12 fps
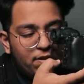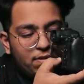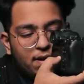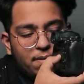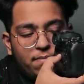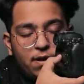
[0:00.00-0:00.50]
your
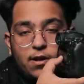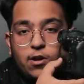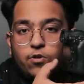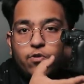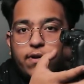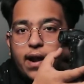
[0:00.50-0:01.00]
thumb
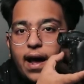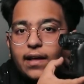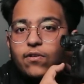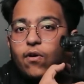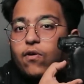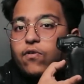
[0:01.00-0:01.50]
to drag
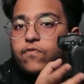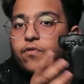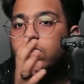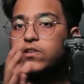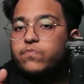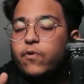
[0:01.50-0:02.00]
the
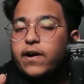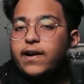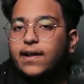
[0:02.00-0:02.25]
autofocus point